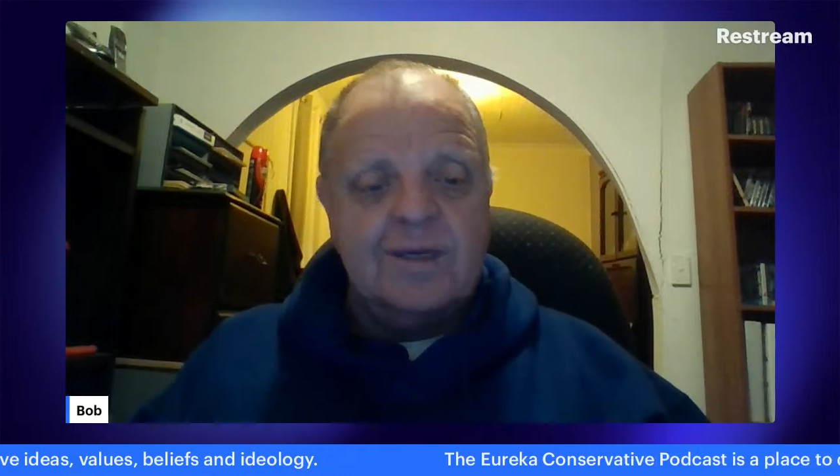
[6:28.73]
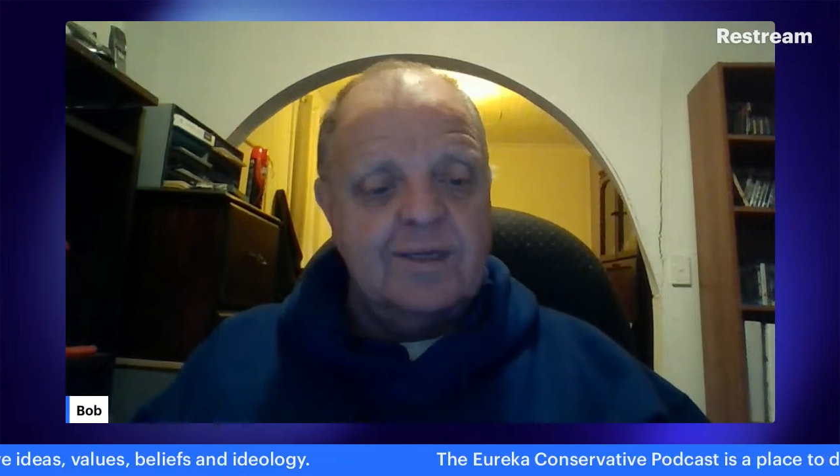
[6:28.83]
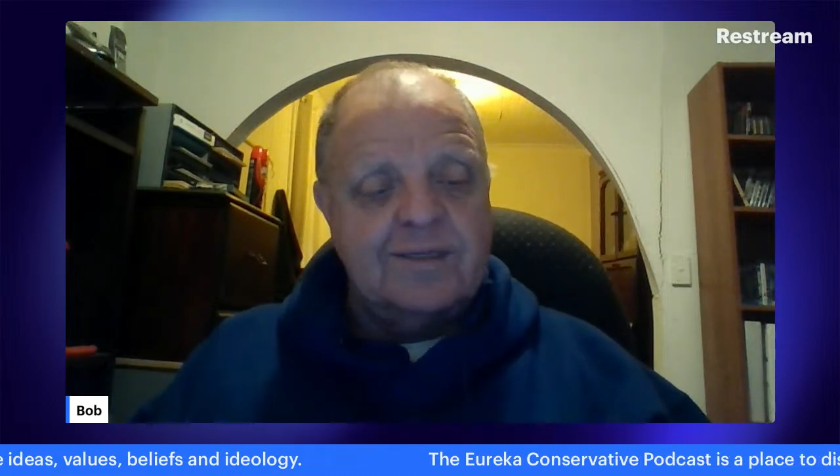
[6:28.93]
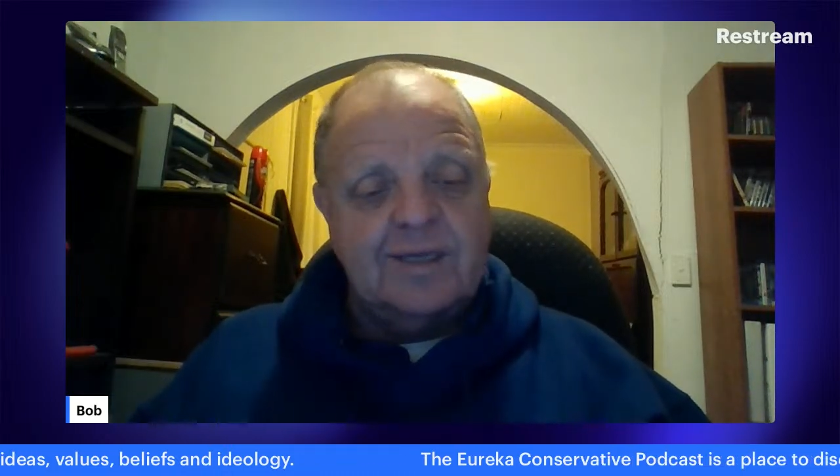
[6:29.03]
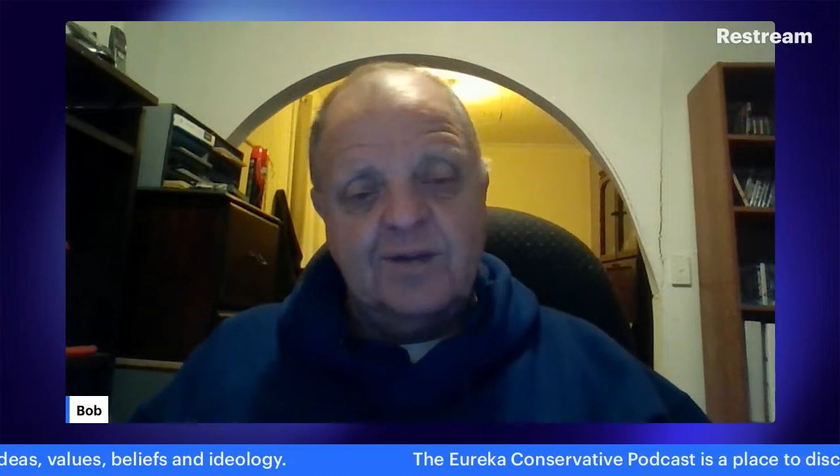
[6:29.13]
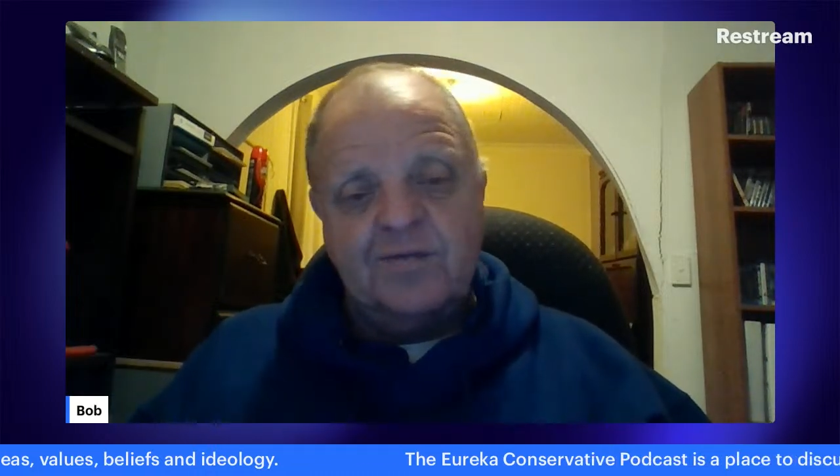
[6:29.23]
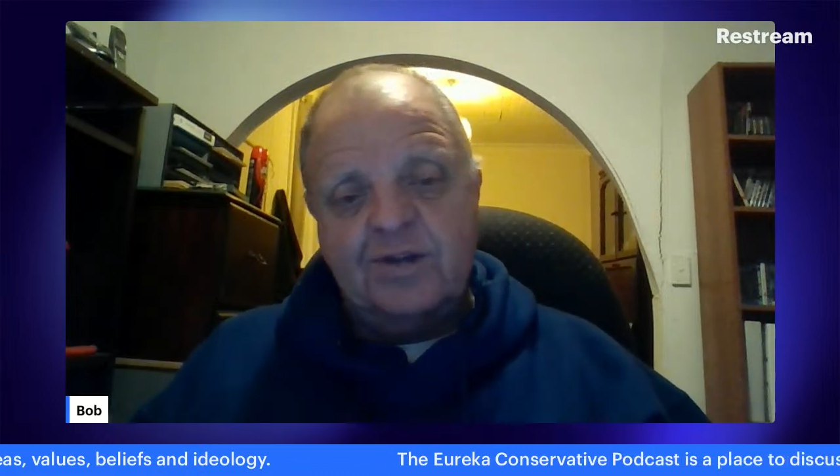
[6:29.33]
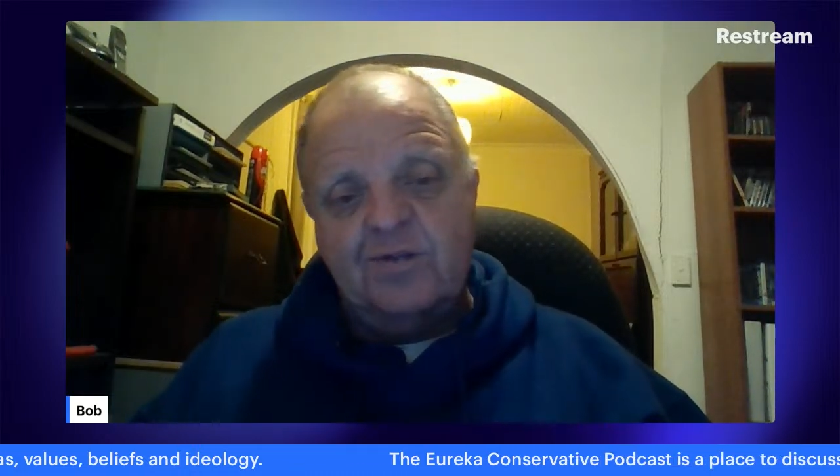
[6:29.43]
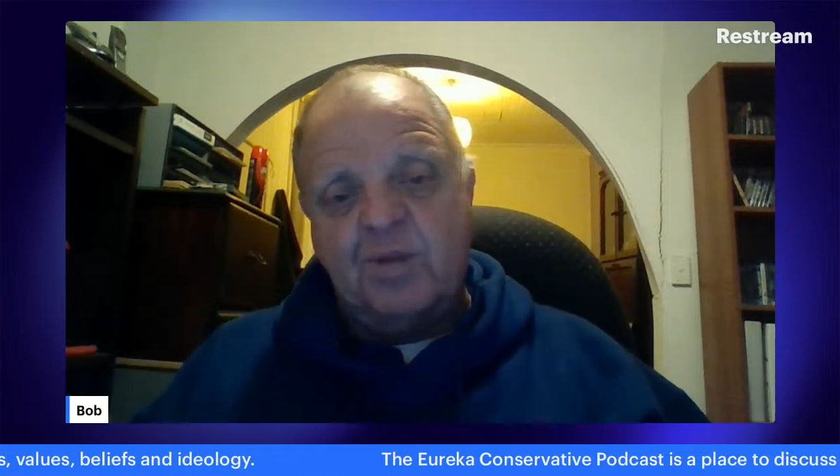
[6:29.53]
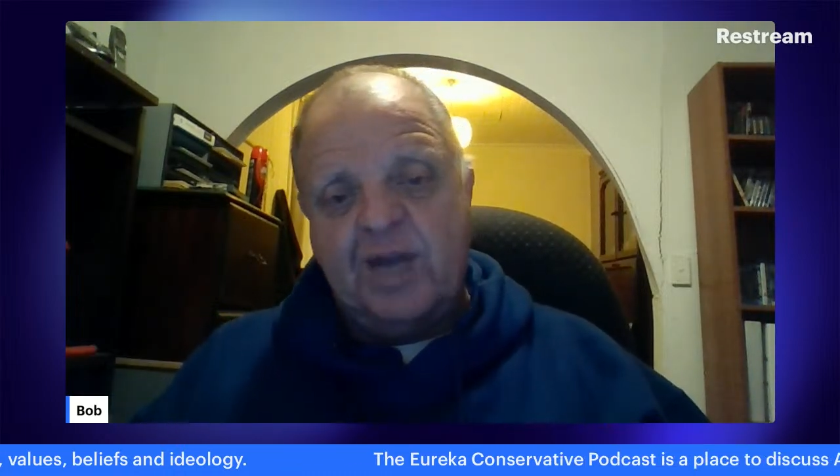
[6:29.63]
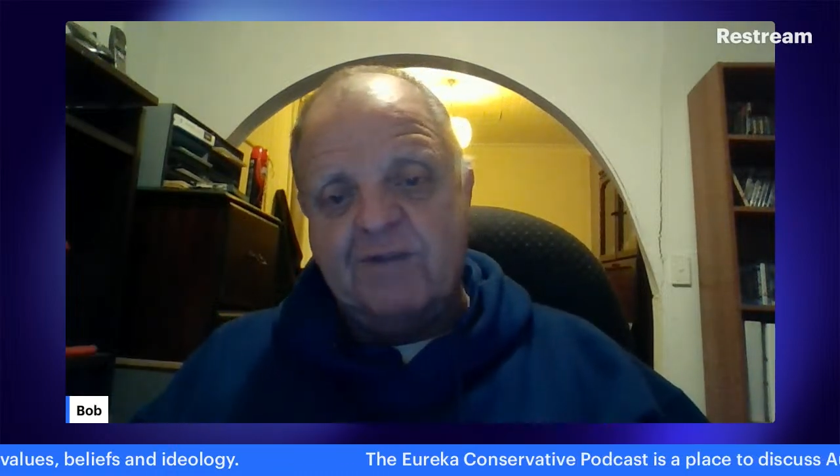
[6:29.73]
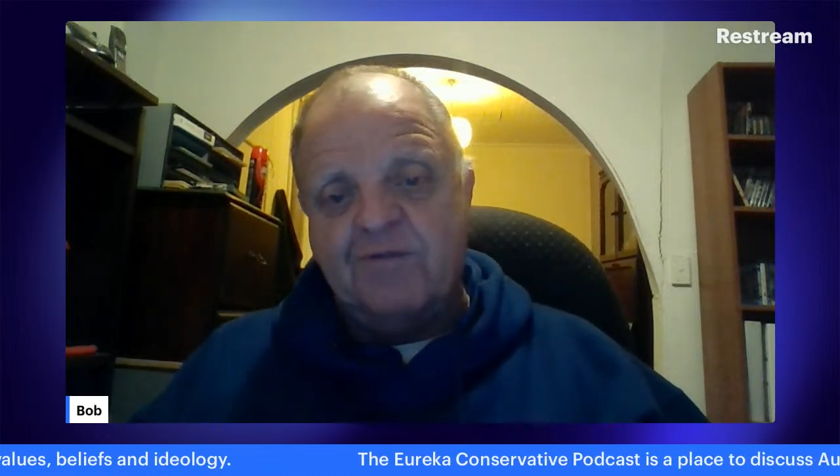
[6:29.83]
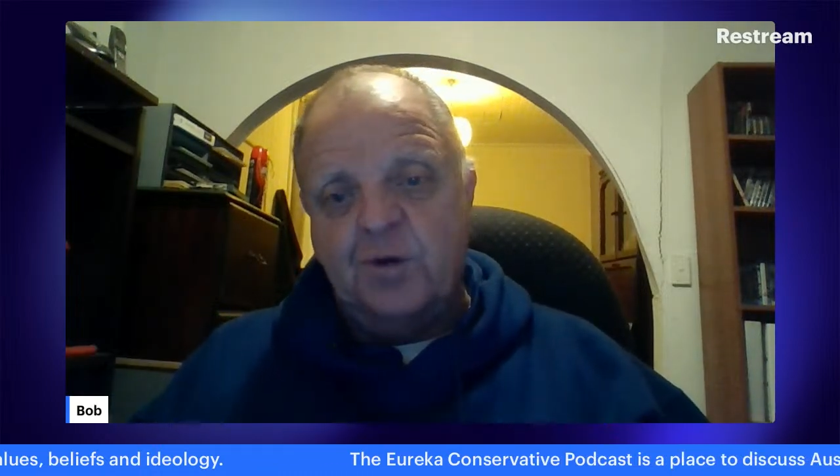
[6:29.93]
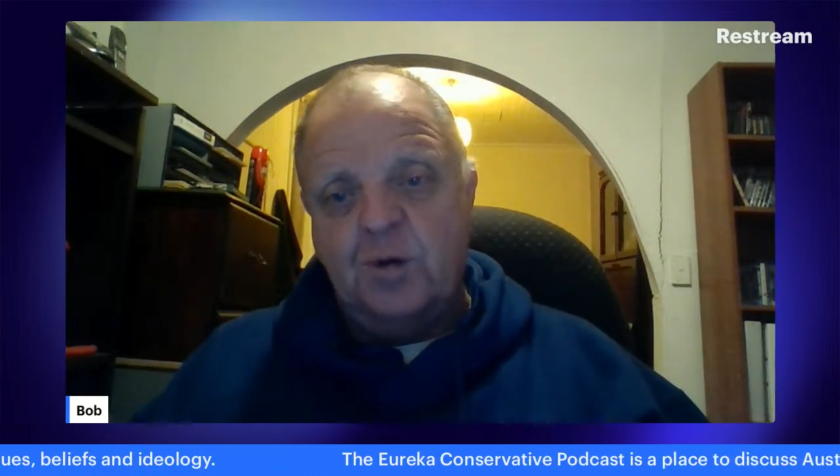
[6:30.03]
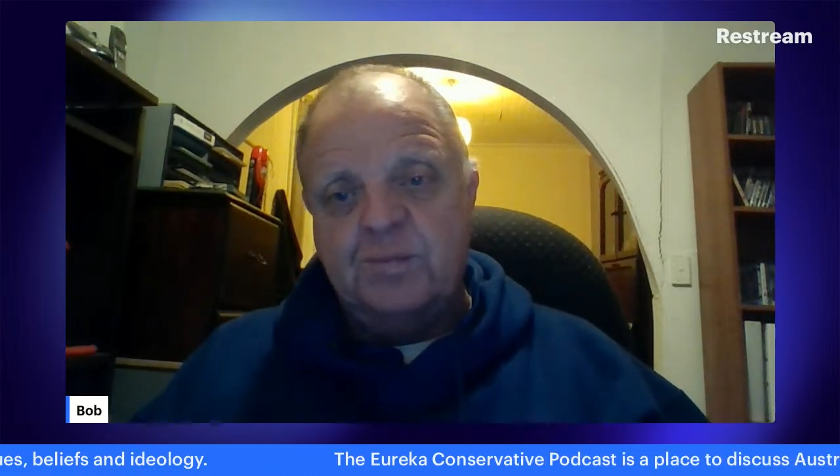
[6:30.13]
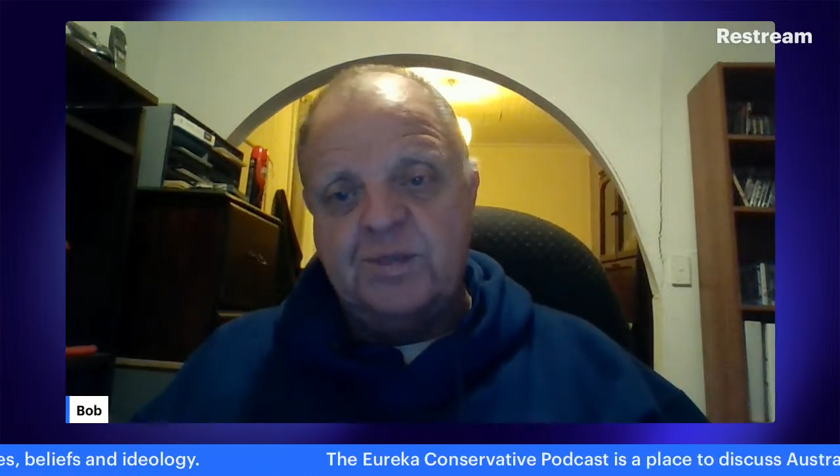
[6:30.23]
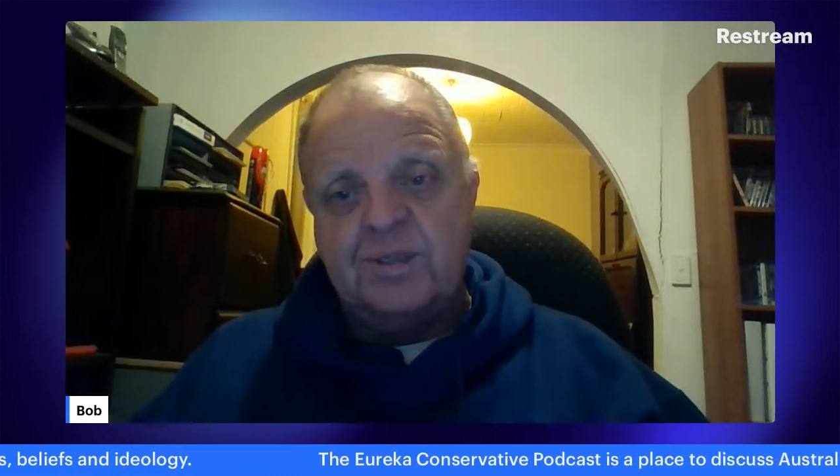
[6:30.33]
Conservative platform.